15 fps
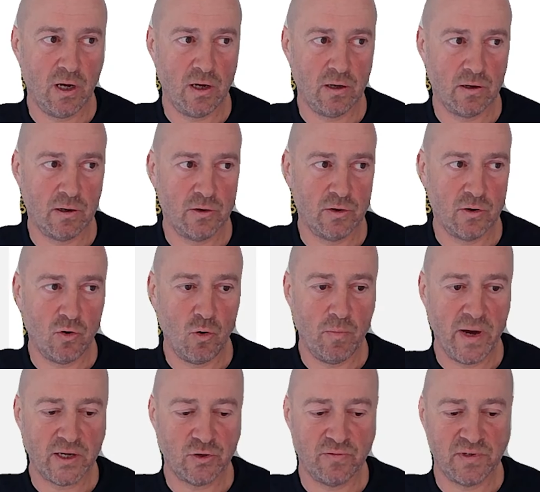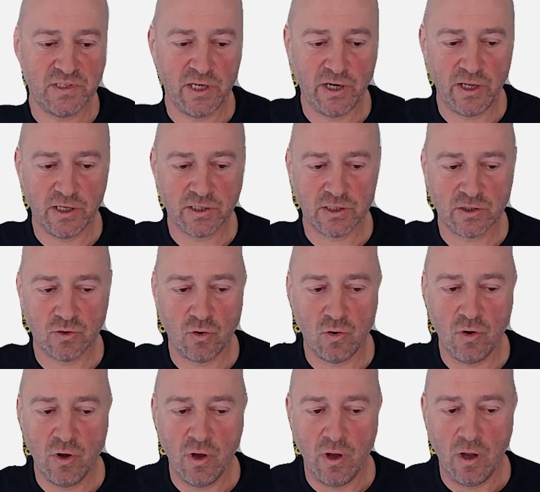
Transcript: I'm going to go back to the settings. So